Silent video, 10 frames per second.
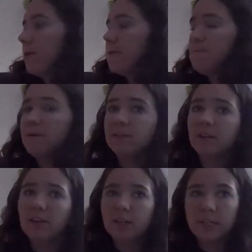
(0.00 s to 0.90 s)
they
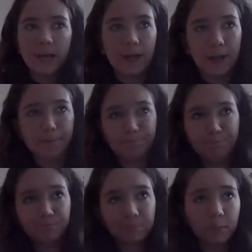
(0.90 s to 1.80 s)
basically take
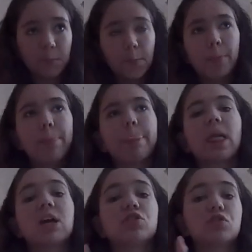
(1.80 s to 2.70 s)

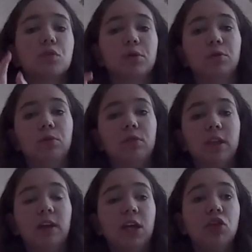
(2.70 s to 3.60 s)
screws, they
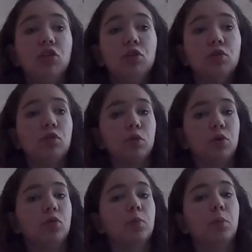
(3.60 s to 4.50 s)
take two
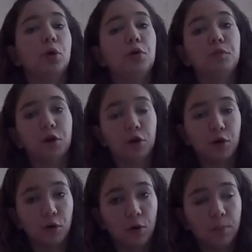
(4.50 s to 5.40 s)
screws per
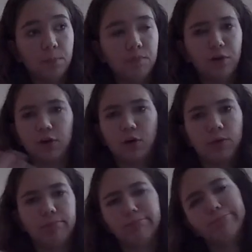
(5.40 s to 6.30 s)
vertical, vertical,
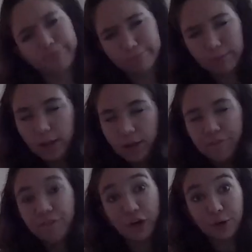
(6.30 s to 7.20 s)

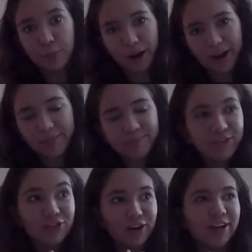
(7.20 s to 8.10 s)
vertebrae,
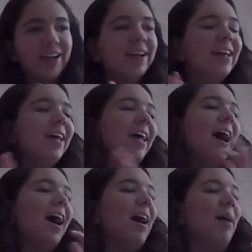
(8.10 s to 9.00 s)
sorry,
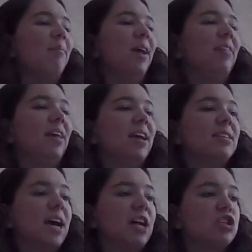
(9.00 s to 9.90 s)
um, and they
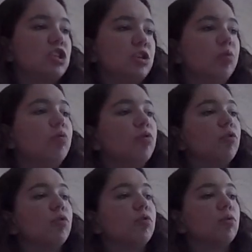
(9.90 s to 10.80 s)
attach two
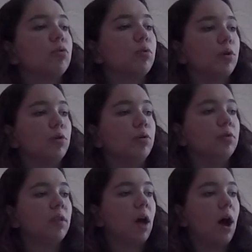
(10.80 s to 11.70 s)

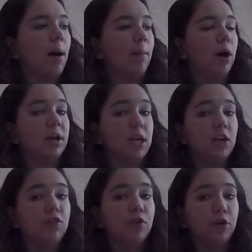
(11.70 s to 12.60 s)
screws um, on
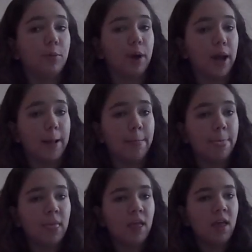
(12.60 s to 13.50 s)
each vertebrae
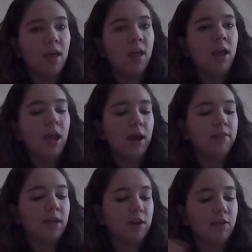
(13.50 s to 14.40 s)

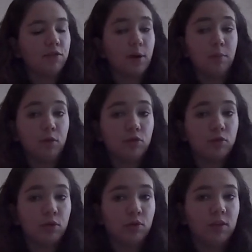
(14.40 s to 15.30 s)
and then from those
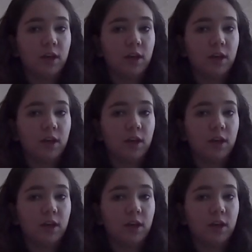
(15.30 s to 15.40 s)
screws they